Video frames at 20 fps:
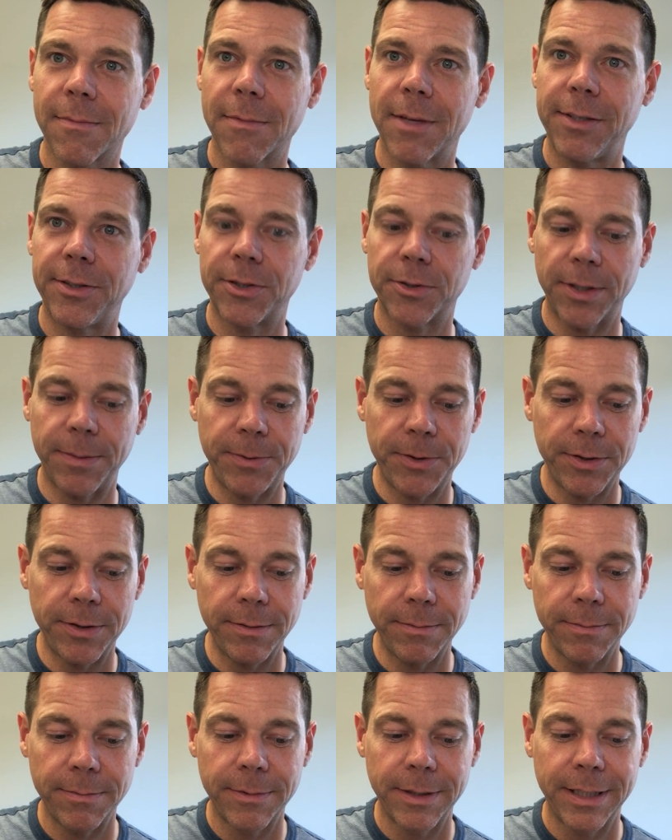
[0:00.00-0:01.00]
in
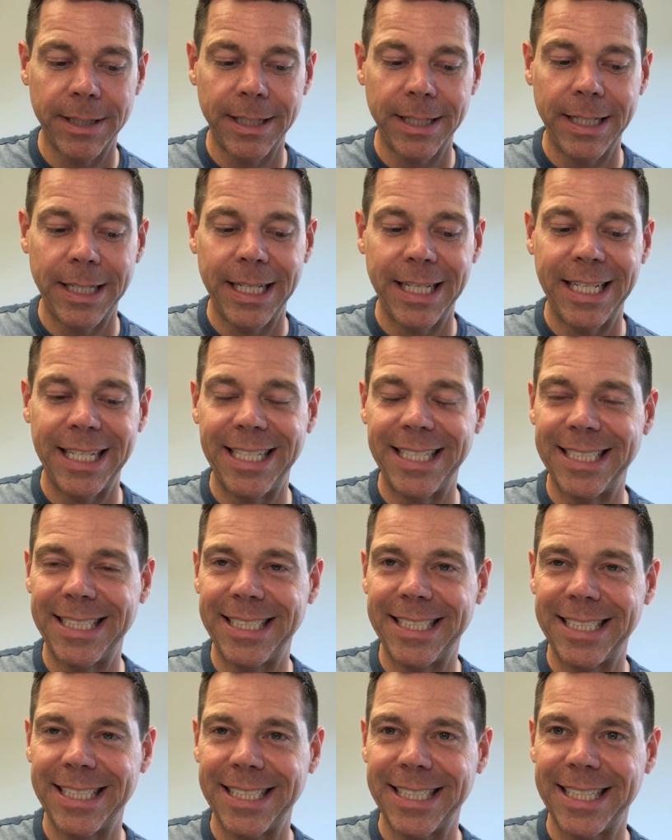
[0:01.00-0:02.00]
Scripture. He
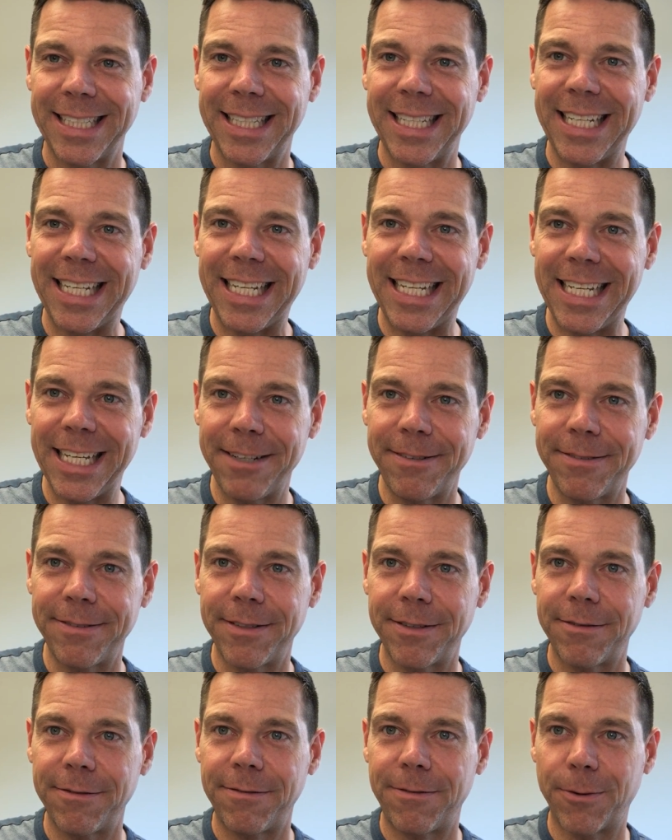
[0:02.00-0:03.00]
is the
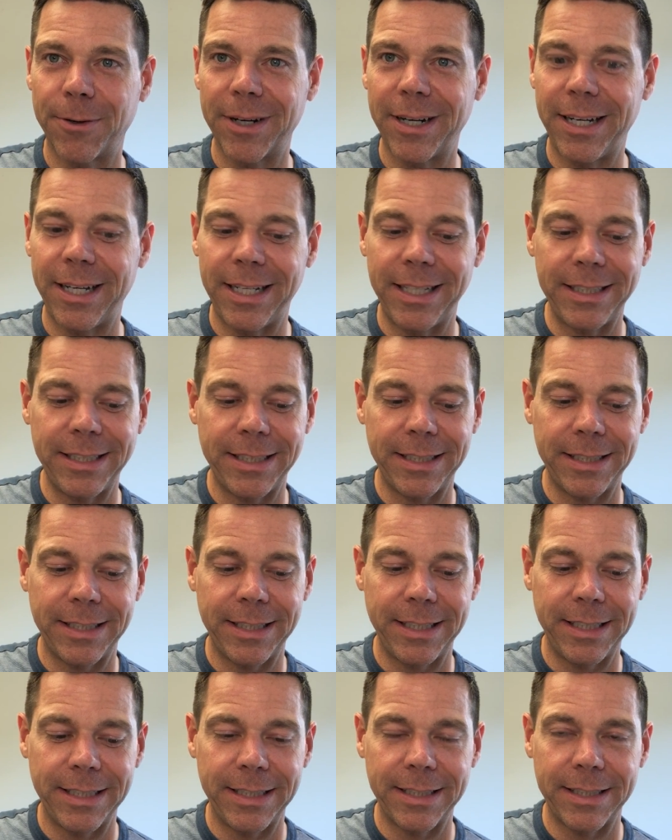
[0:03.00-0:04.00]
gift for us.
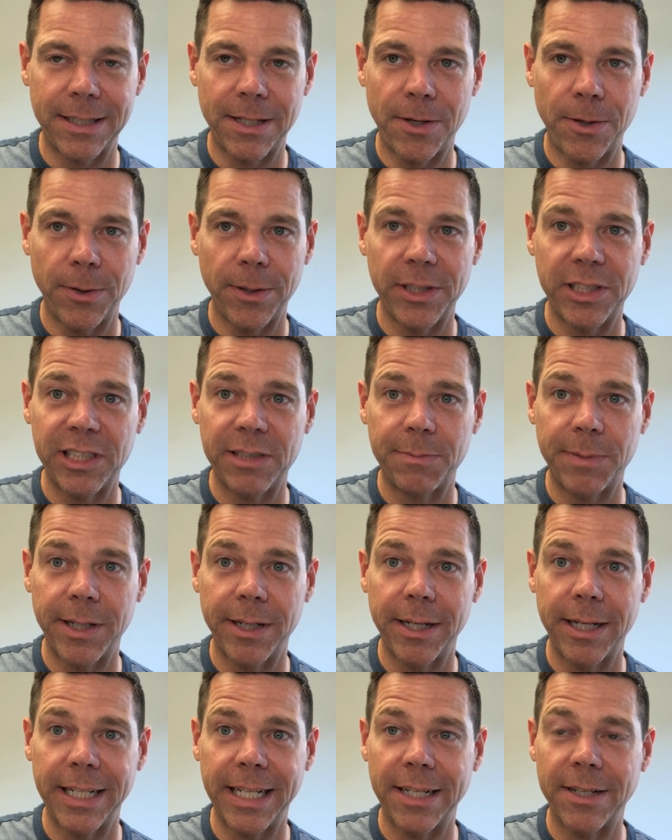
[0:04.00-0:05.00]
He is the Holy
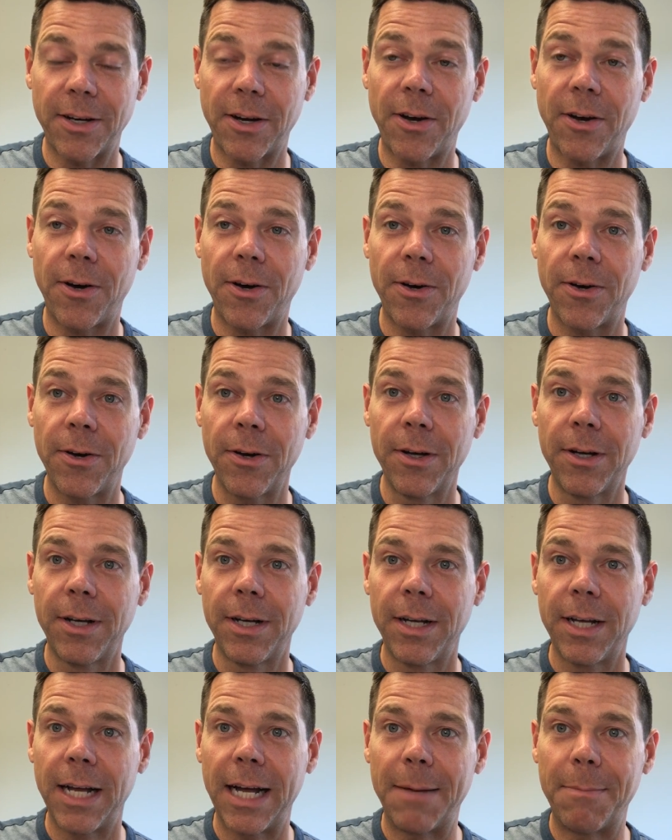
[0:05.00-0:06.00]
Spirit in all
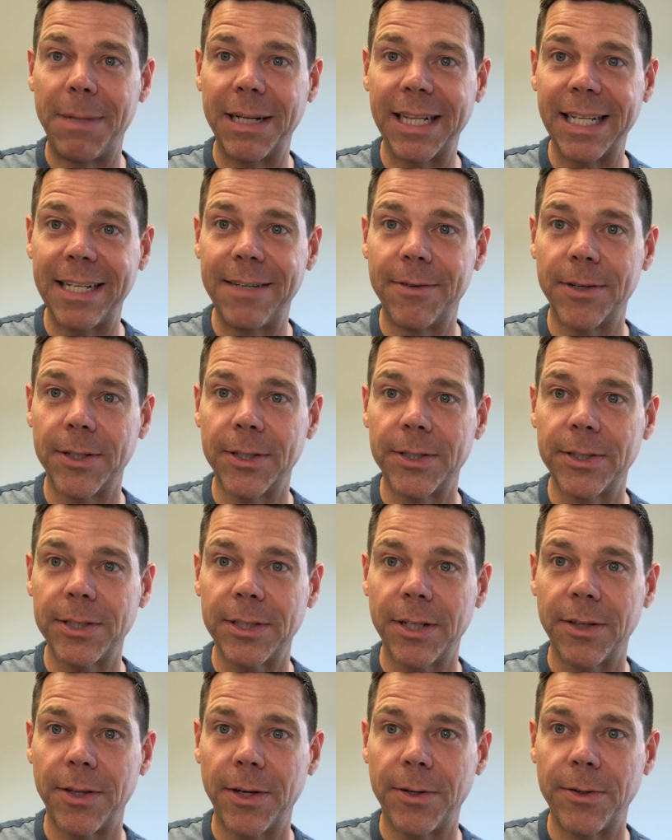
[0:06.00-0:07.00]

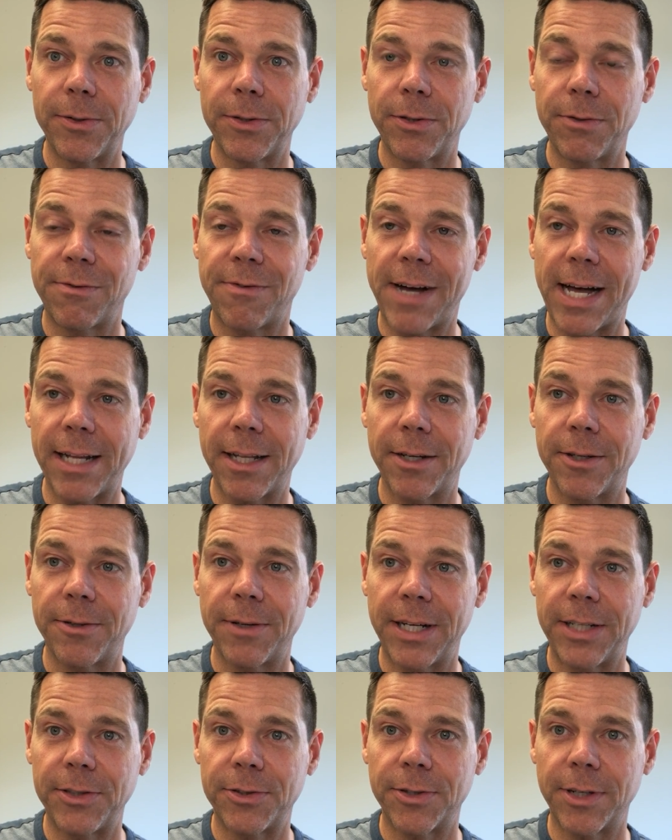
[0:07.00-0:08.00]
believers. Those who follow
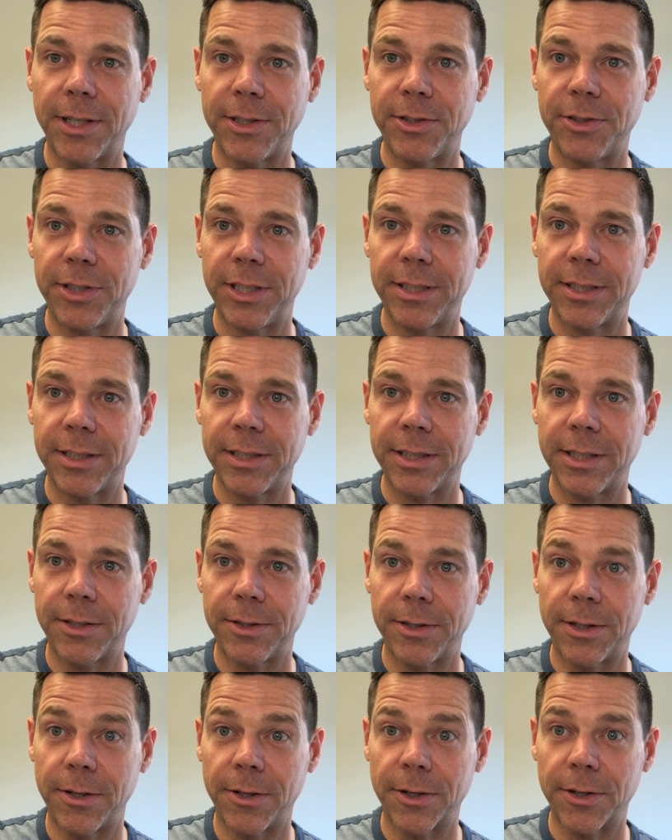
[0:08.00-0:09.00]
and trust Jesus,
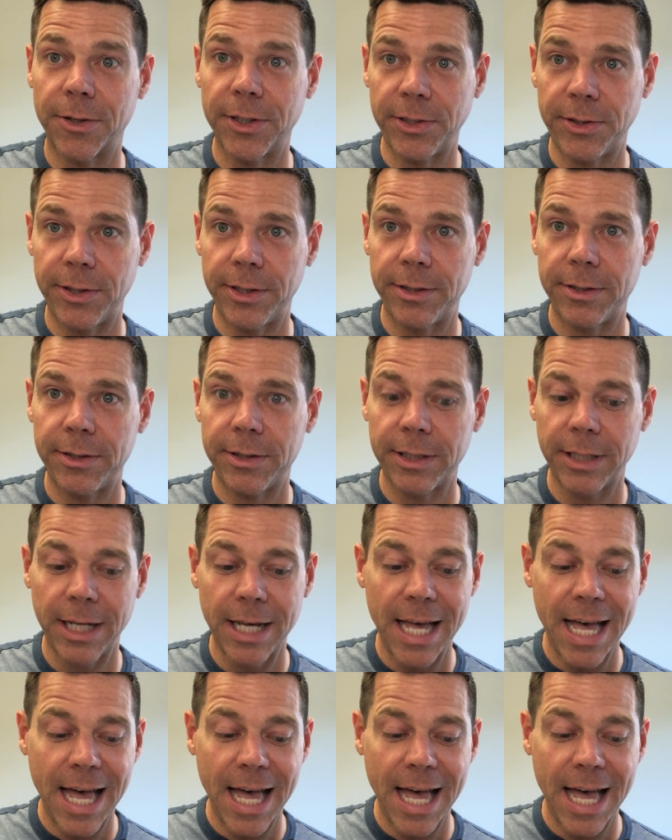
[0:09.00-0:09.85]
those are our Christians,